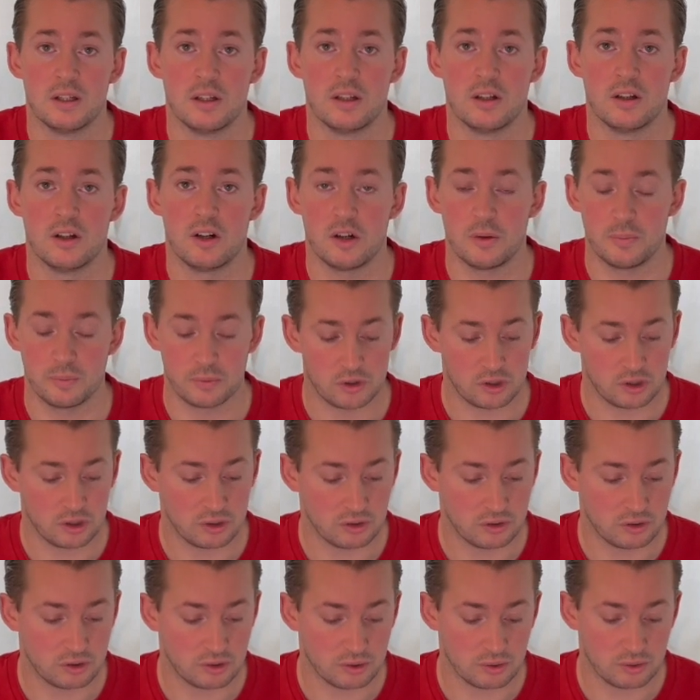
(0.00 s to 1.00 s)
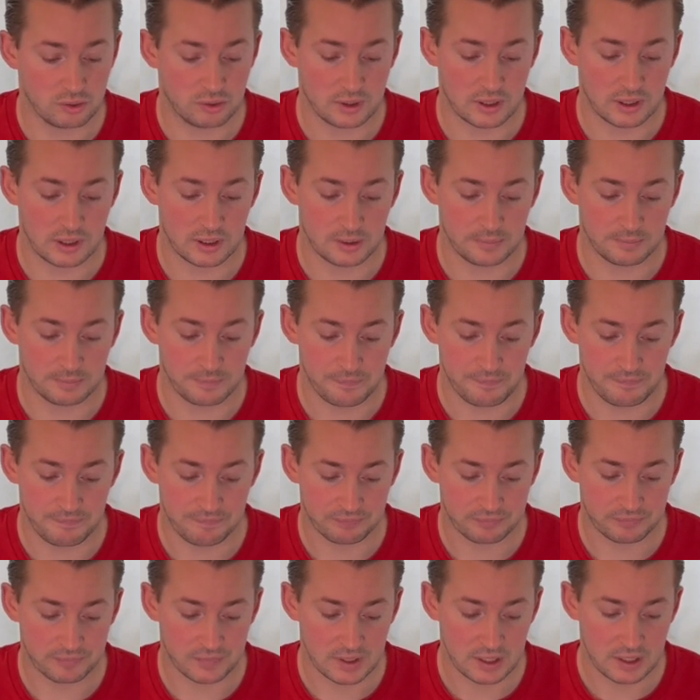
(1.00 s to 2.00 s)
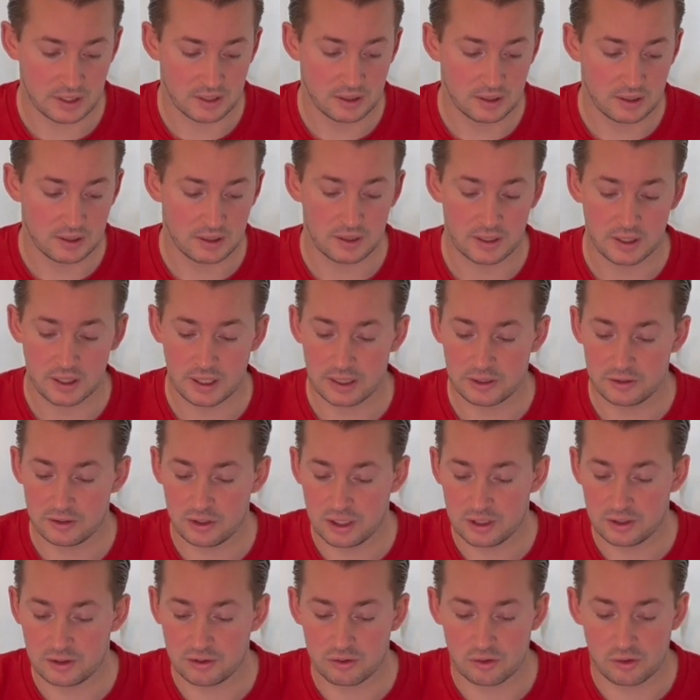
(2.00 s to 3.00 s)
option to adjust